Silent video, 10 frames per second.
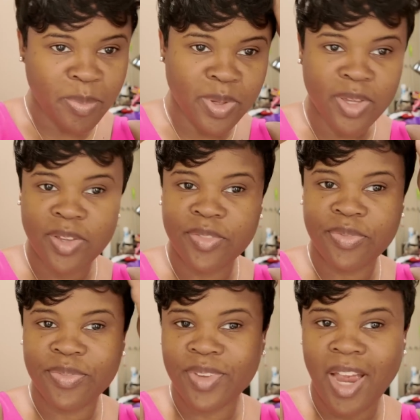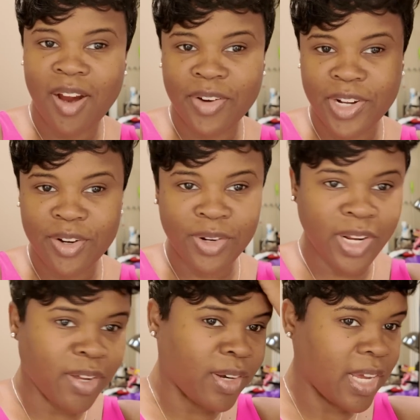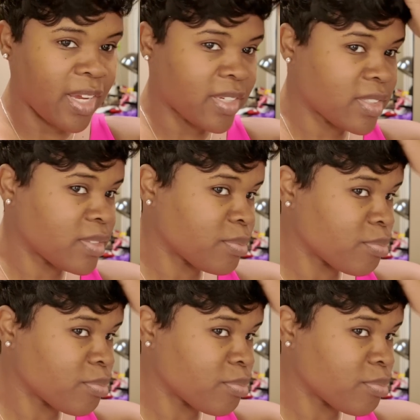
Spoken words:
but I already know it ain't gonna last.